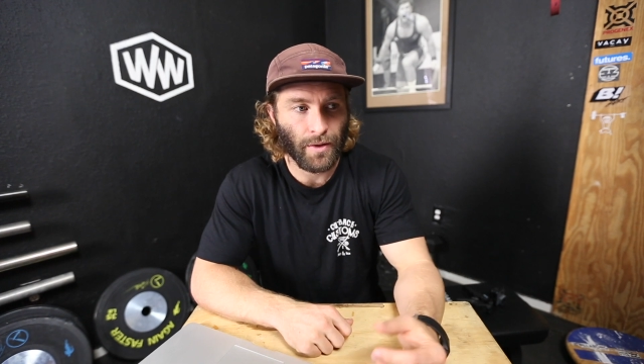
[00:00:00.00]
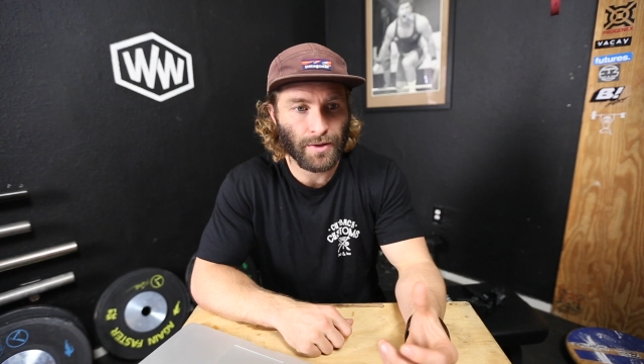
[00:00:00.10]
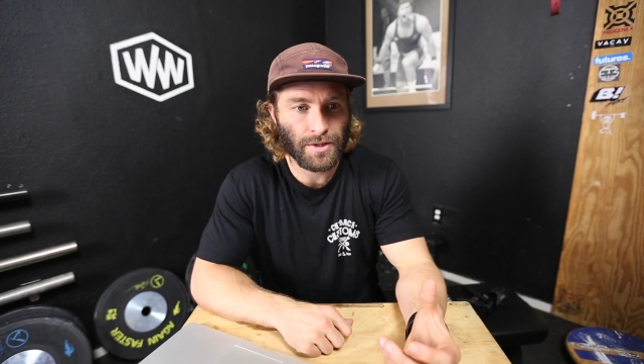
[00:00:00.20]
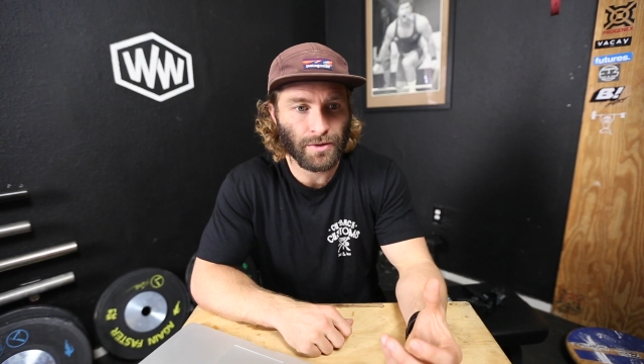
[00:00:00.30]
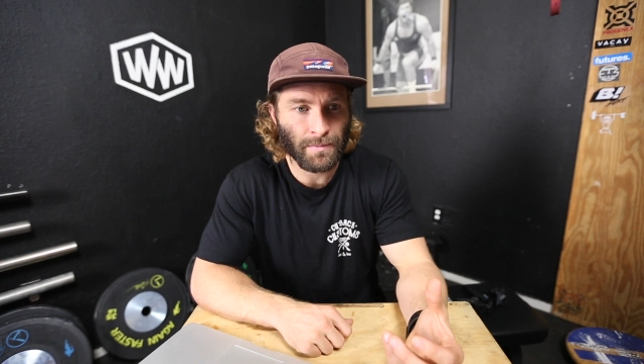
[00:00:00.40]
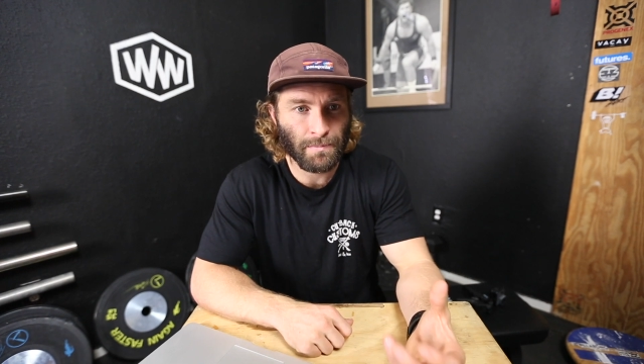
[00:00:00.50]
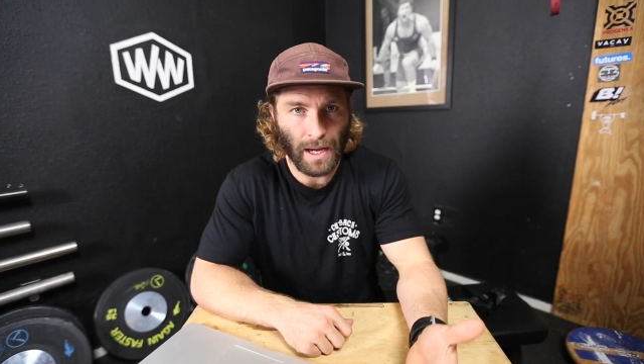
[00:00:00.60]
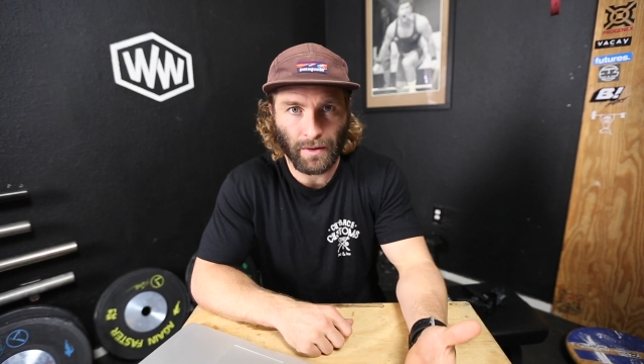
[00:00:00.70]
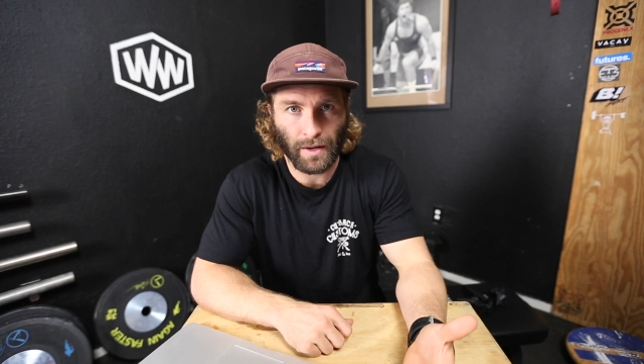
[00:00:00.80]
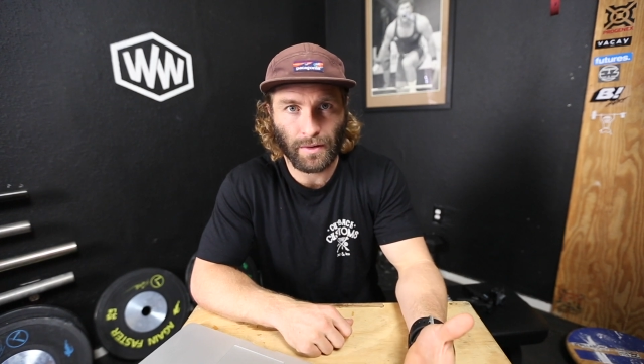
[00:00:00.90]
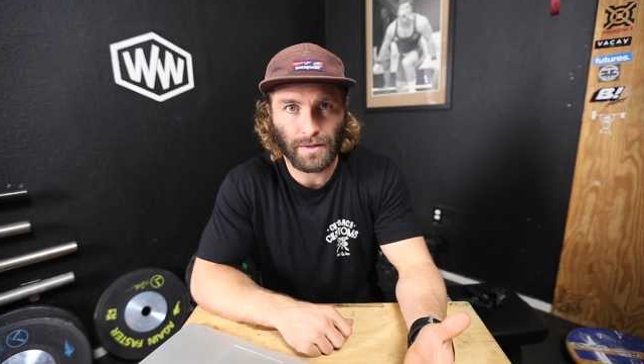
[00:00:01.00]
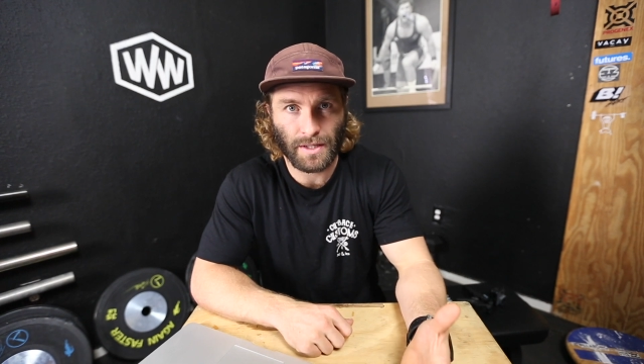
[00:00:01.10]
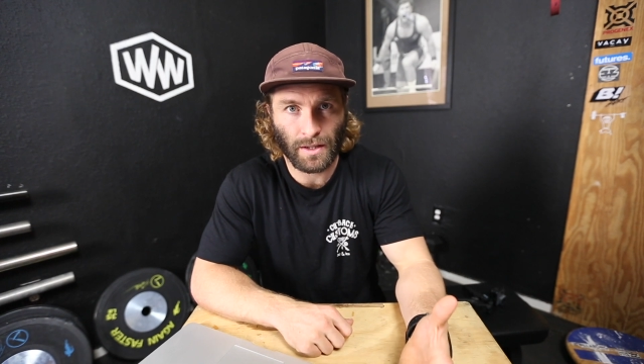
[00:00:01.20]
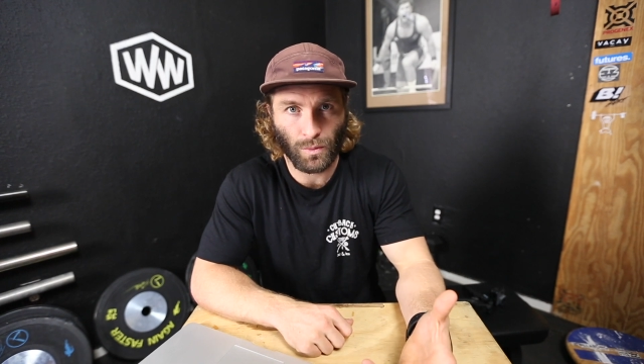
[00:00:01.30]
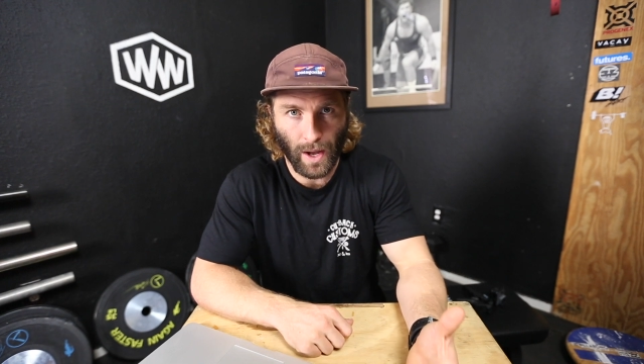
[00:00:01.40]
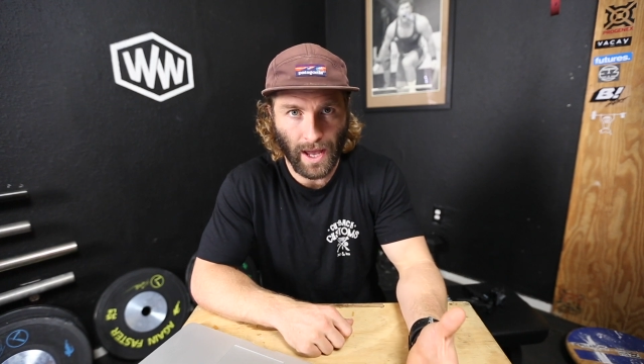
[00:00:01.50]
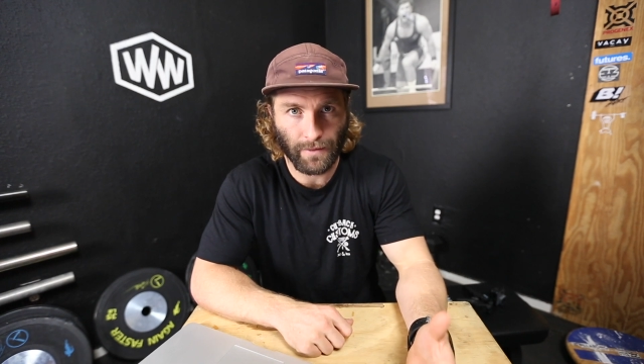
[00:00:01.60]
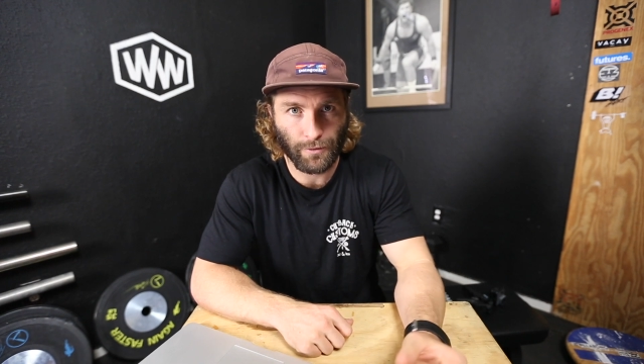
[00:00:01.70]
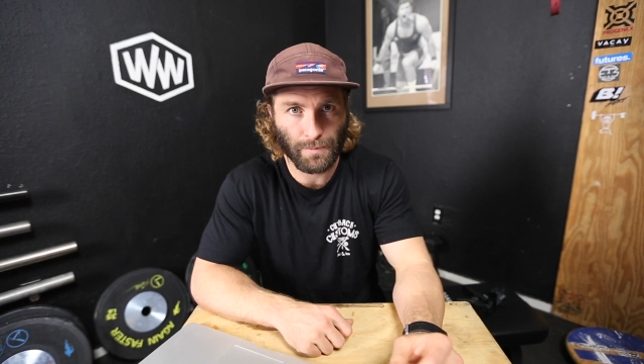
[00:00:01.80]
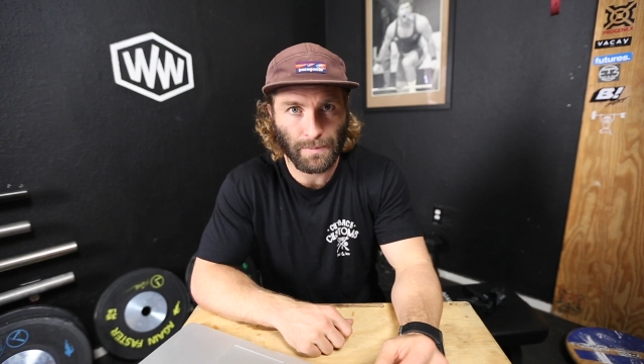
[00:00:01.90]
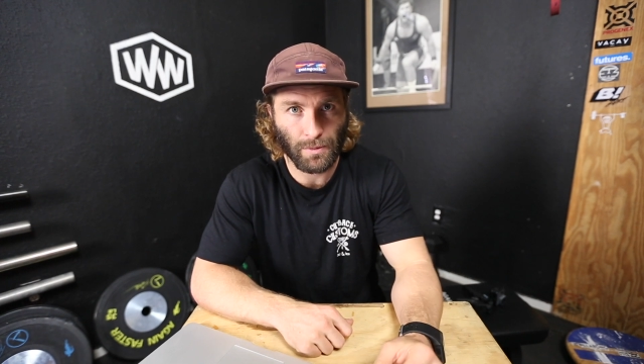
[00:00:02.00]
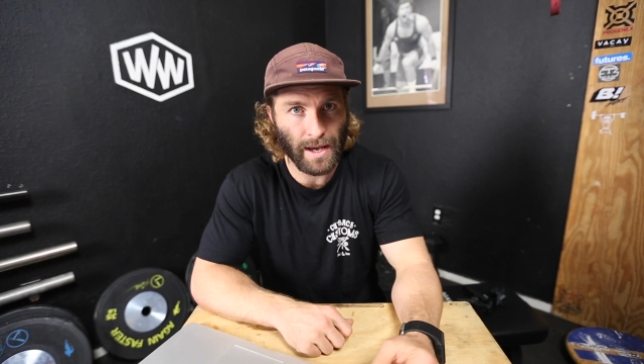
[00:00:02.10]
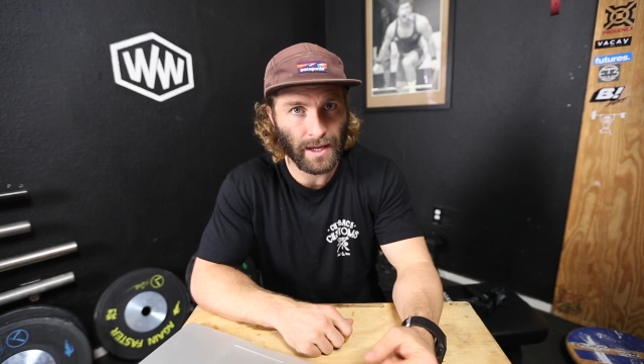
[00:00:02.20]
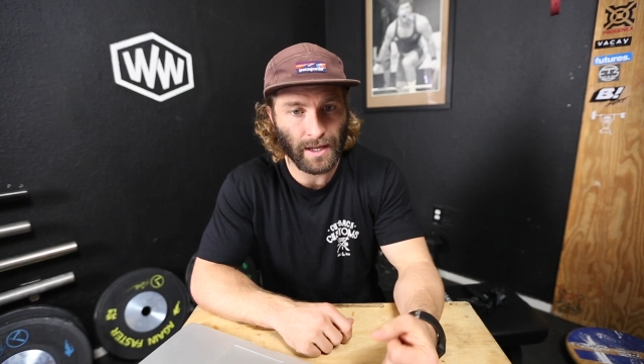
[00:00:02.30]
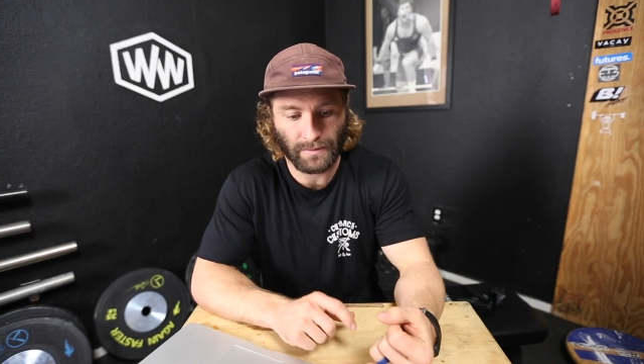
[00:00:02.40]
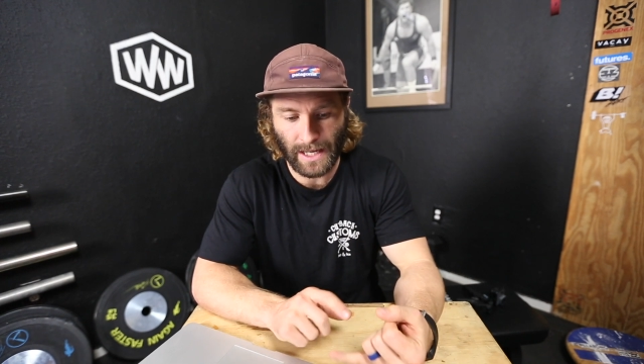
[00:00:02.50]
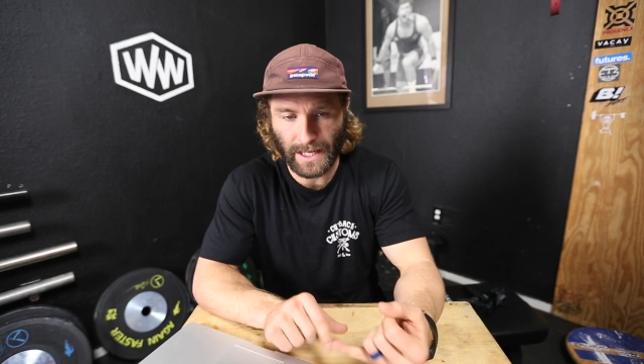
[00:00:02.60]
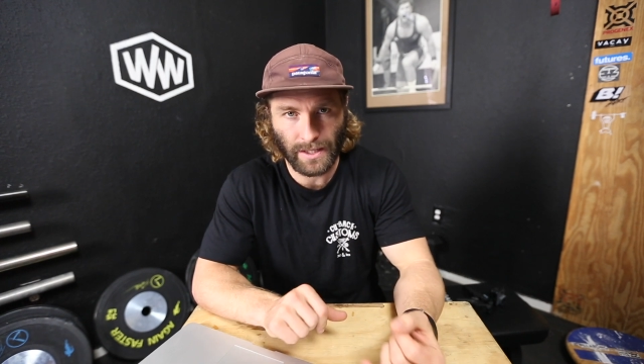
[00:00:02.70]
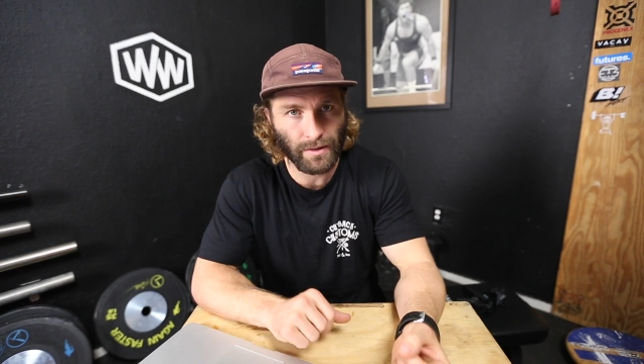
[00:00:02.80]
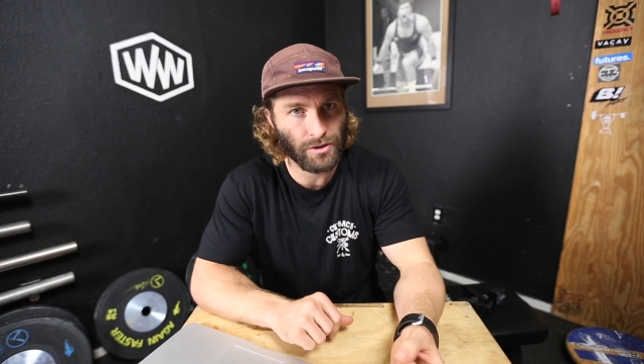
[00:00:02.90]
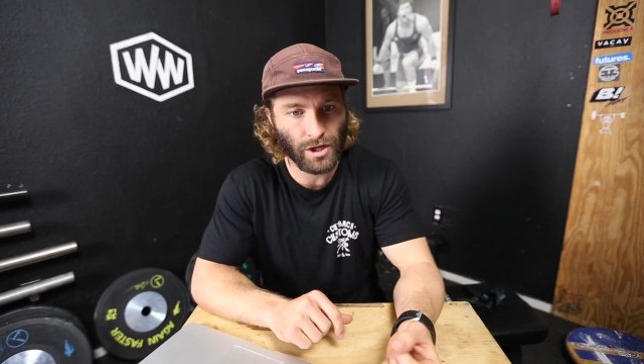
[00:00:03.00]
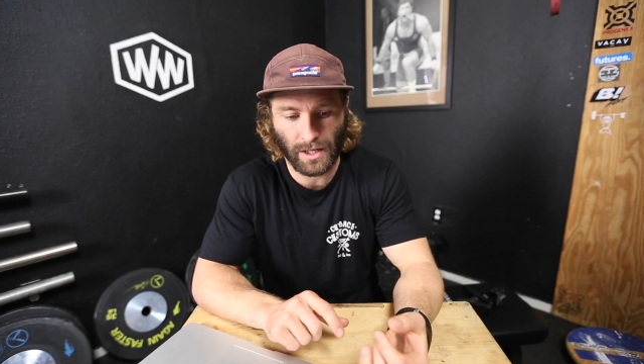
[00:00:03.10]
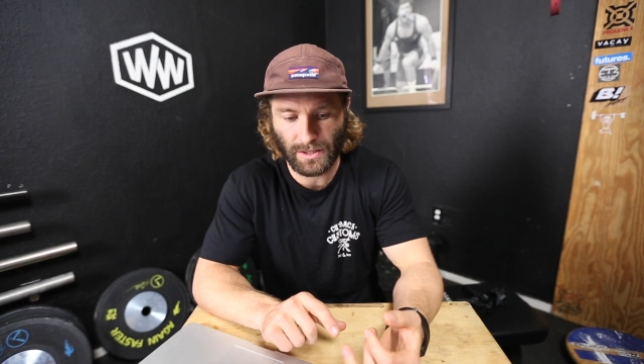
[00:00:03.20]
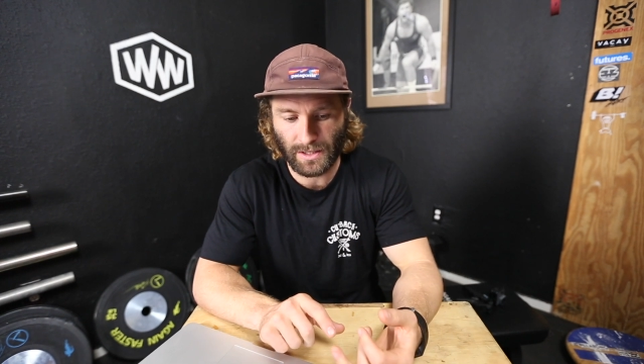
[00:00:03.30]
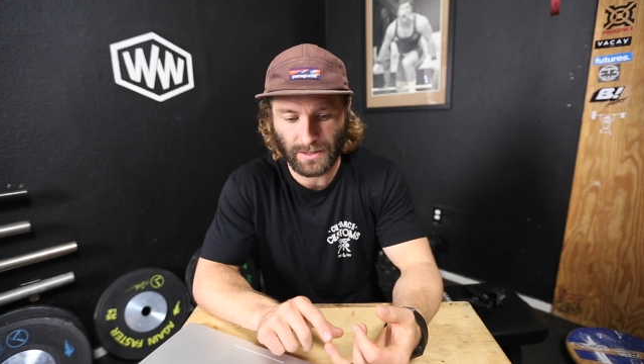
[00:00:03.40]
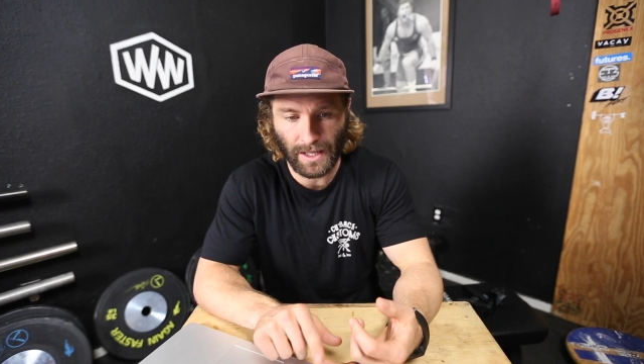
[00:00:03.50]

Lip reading: there are certain barriers in the way for people making dietary changes,